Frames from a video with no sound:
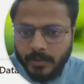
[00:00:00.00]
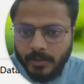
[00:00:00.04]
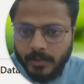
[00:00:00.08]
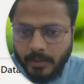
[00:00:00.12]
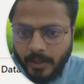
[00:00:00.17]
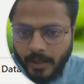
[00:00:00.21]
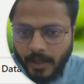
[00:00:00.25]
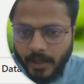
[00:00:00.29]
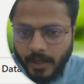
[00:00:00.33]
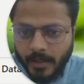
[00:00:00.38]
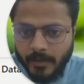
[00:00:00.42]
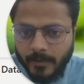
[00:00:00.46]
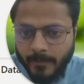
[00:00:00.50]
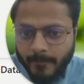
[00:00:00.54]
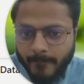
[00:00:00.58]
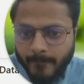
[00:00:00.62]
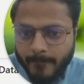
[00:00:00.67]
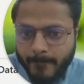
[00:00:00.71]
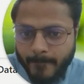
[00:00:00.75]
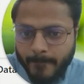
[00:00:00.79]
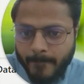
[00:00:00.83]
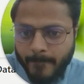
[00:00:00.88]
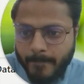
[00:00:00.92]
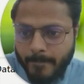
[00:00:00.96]
right?
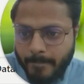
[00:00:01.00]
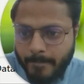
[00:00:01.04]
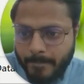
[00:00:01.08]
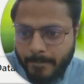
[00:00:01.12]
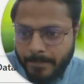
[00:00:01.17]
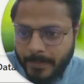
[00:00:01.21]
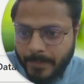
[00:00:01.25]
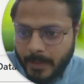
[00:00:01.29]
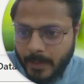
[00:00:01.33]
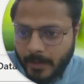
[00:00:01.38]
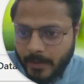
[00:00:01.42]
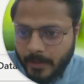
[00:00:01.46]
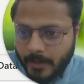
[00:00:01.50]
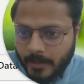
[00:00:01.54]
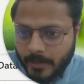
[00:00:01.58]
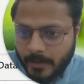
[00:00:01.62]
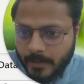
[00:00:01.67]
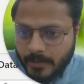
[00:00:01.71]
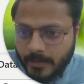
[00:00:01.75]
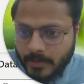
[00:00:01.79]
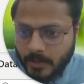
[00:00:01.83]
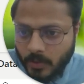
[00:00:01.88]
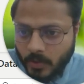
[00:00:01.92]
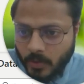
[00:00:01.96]

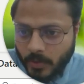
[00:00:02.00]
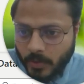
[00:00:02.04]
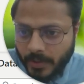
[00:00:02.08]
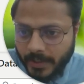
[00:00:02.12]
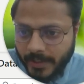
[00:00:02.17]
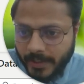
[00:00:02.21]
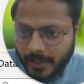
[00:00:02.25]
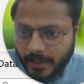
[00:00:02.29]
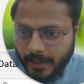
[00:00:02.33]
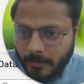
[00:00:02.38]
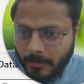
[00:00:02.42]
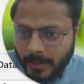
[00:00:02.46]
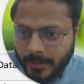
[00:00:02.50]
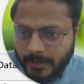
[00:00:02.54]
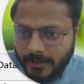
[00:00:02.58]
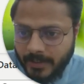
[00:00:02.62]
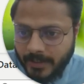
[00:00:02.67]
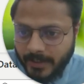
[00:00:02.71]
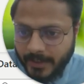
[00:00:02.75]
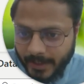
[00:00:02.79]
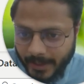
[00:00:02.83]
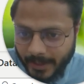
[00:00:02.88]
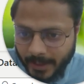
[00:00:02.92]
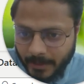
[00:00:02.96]
So year month
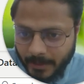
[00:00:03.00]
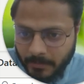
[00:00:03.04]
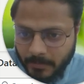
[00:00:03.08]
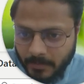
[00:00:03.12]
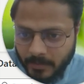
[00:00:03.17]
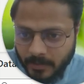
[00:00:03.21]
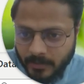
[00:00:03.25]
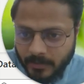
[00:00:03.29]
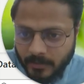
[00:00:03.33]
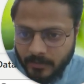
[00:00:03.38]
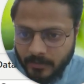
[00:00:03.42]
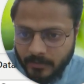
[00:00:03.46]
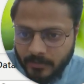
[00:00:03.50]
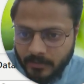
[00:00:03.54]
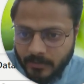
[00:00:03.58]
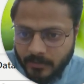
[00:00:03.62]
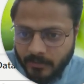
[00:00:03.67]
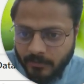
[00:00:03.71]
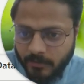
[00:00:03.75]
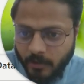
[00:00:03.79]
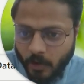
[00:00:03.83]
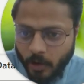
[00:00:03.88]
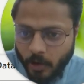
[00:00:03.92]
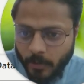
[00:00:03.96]
name,
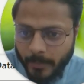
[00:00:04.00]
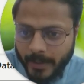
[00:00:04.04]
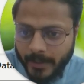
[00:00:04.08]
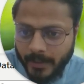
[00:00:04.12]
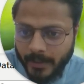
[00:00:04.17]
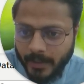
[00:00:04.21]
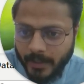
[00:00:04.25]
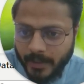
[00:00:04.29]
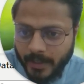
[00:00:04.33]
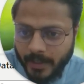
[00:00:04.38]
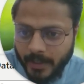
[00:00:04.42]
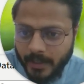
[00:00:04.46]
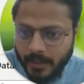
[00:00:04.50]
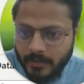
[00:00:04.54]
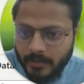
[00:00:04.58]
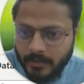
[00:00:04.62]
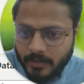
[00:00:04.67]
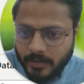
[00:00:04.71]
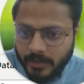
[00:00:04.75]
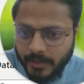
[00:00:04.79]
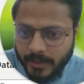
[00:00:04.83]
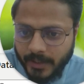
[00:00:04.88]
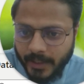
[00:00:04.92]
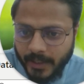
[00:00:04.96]
format again
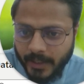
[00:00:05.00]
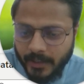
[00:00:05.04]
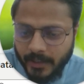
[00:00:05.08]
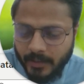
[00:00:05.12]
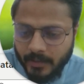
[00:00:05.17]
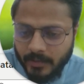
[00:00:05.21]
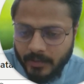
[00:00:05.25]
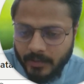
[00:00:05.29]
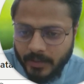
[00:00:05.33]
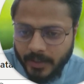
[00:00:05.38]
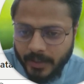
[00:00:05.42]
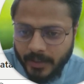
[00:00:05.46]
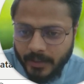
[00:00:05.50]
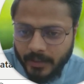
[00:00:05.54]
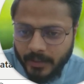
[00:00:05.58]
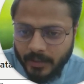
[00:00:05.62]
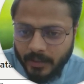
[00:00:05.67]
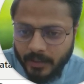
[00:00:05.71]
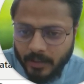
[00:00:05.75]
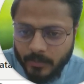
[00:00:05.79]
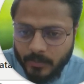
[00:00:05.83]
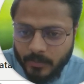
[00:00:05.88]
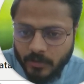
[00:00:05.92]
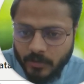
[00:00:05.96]
date in
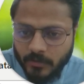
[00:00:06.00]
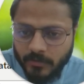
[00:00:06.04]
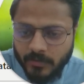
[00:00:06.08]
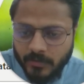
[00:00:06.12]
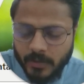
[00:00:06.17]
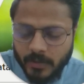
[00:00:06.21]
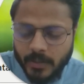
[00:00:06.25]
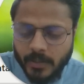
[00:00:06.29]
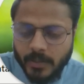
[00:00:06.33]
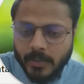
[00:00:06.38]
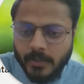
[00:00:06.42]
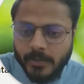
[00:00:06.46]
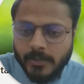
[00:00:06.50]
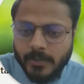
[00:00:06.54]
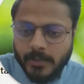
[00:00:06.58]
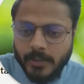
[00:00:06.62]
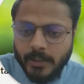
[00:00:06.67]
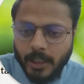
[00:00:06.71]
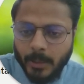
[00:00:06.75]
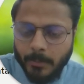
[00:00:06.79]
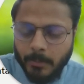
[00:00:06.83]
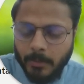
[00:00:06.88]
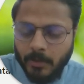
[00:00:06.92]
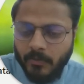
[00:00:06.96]
terms of
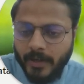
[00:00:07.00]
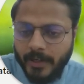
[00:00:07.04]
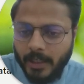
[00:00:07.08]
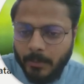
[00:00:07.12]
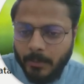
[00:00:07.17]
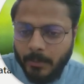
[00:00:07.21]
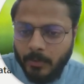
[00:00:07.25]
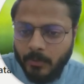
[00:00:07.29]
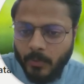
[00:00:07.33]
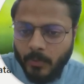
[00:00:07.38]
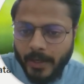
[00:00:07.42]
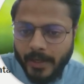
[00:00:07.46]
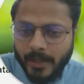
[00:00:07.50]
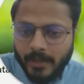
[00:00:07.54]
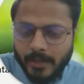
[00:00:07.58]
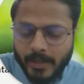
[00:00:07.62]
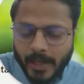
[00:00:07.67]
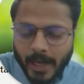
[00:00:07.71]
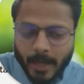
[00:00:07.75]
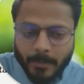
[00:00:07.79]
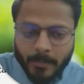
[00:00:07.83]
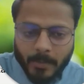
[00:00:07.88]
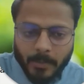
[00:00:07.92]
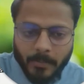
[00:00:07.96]

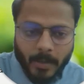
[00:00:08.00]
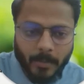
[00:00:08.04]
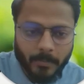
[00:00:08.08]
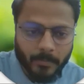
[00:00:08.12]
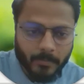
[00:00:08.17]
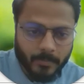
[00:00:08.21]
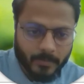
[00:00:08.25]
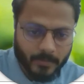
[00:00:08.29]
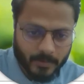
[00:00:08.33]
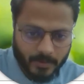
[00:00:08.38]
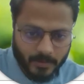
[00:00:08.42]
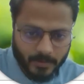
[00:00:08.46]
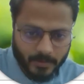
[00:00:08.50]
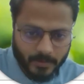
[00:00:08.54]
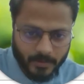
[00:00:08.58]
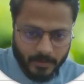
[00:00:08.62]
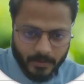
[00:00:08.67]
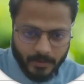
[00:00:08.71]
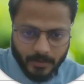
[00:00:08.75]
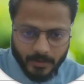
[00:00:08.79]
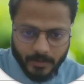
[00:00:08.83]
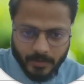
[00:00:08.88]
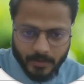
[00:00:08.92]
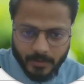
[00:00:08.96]
YYYMMM,
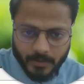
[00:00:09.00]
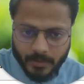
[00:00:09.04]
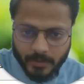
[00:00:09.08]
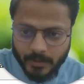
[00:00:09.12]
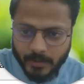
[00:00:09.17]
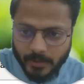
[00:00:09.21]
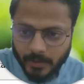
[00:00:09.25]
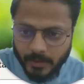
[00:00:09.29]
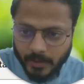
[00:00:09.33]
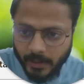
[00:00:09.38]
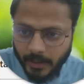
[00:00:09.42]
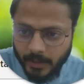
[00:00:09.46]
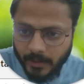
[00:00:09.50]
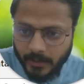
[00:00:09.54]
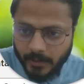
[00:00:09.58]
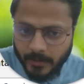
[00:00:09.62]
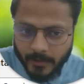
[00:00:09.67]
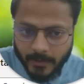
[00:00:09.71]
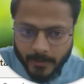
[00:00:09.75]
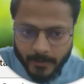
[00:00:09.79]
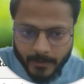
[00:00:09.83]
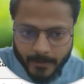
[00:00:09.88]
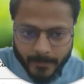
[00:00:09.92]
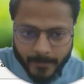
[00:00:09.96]
right?
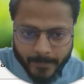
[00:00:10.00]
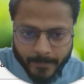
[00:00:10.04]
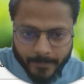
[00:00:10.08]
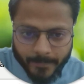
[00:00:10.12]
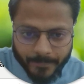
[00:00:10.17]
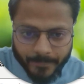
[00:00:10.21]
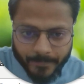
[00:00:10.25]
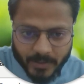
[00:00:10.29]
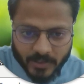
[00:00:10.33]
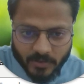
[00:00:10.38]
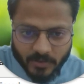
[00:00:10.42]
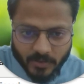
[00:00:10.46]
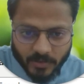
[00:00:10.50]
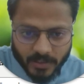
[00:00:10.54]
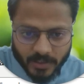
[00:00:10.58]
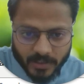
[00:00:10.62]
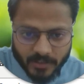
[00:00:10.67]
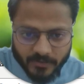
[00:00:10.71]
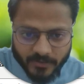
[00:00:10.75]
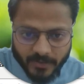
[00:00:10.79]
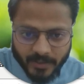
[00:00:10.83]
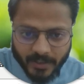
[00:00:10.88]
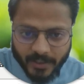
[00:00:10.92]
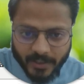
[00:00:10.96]
So
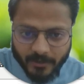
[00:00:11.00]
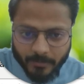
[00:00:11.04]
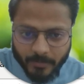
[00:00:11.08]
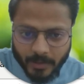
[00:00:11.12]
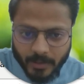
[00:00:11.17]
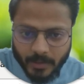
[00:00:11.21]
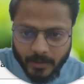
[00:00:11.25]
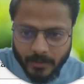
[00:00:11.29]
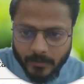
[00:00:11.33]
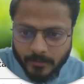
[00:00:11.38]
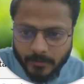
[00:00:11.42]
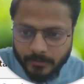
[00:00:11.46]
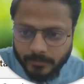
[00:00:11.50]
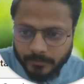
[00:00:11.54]
this will give me